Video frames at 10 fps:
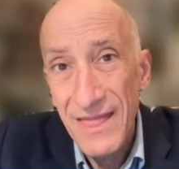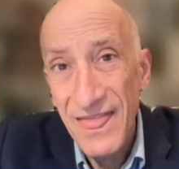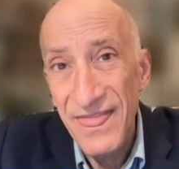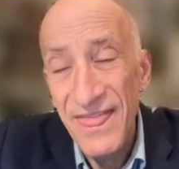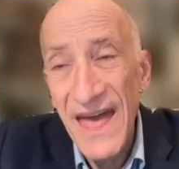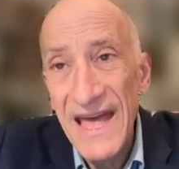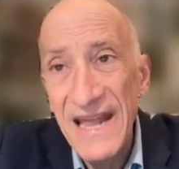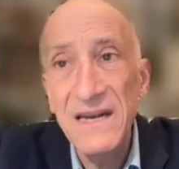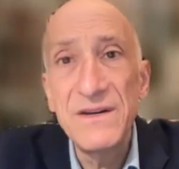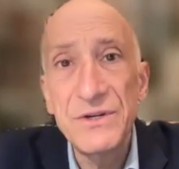That
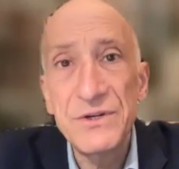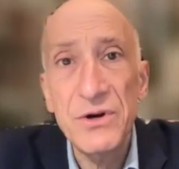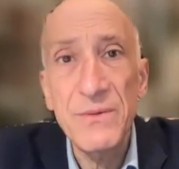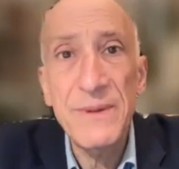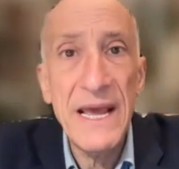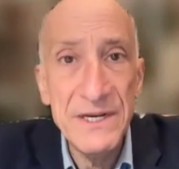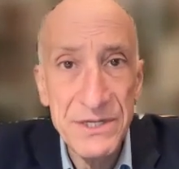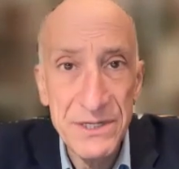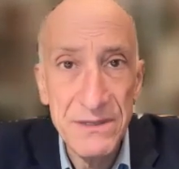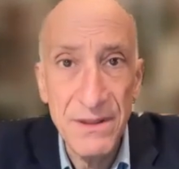
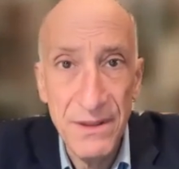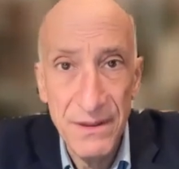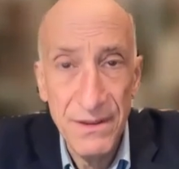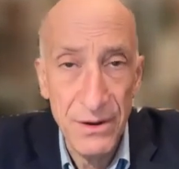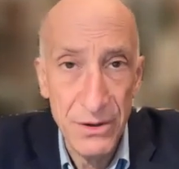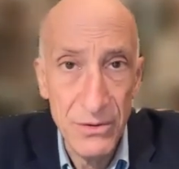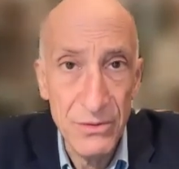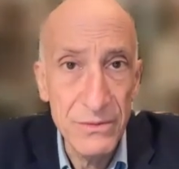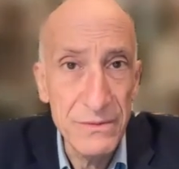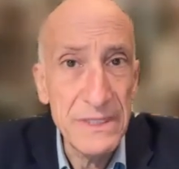determination, though,
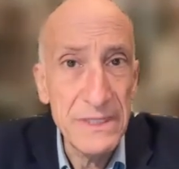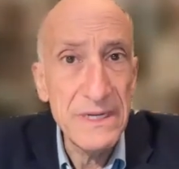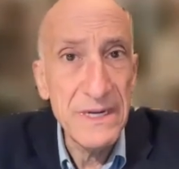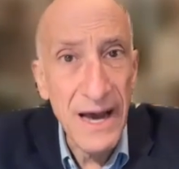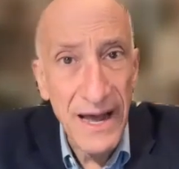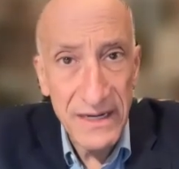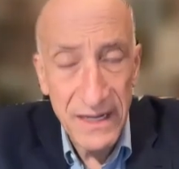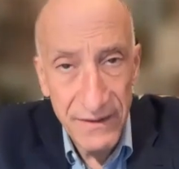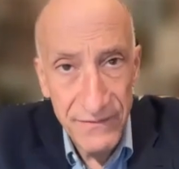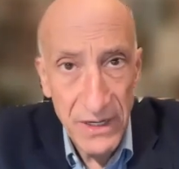did not
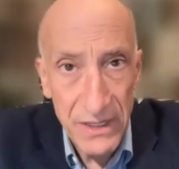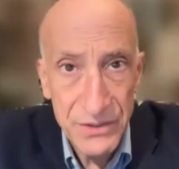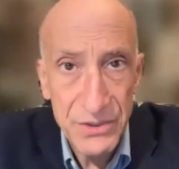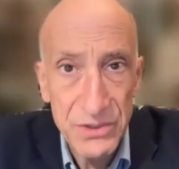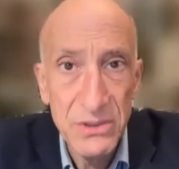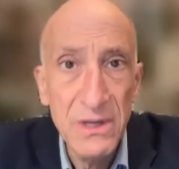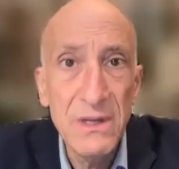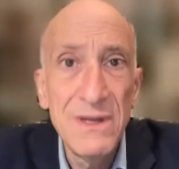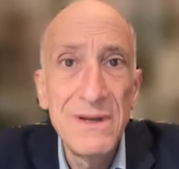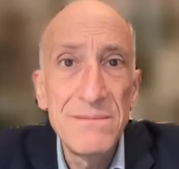give us
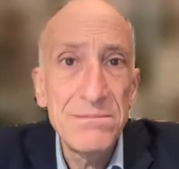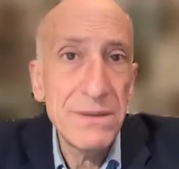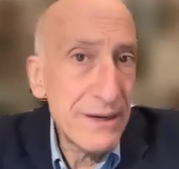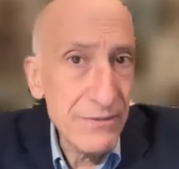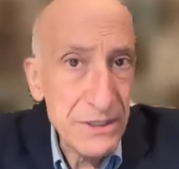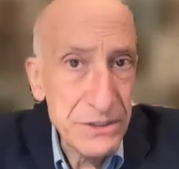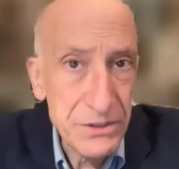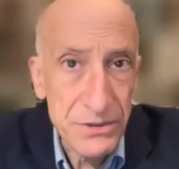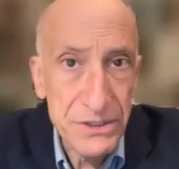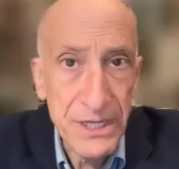plenary
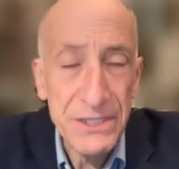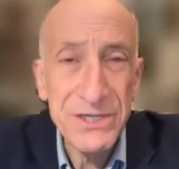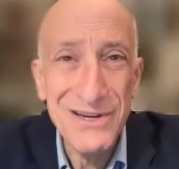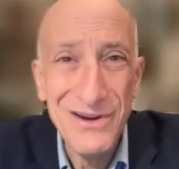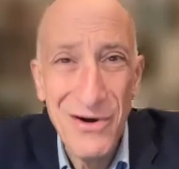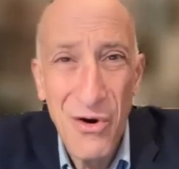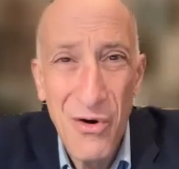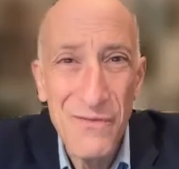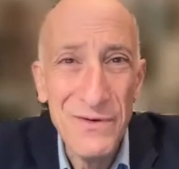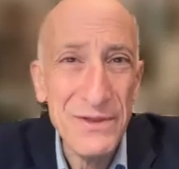jurisdiction
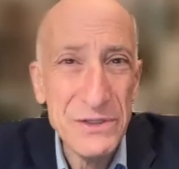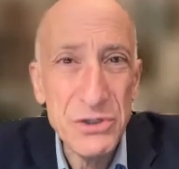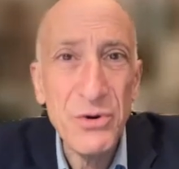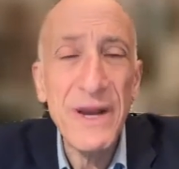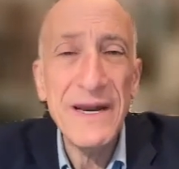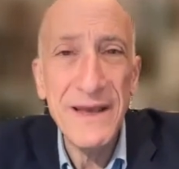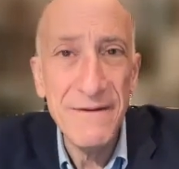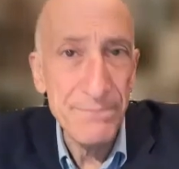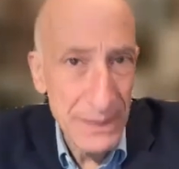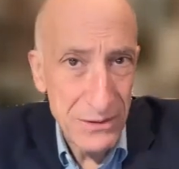over the trading of
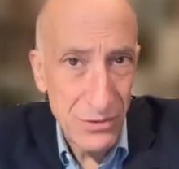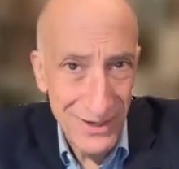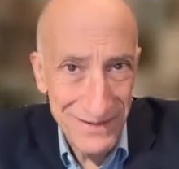Bitcoin.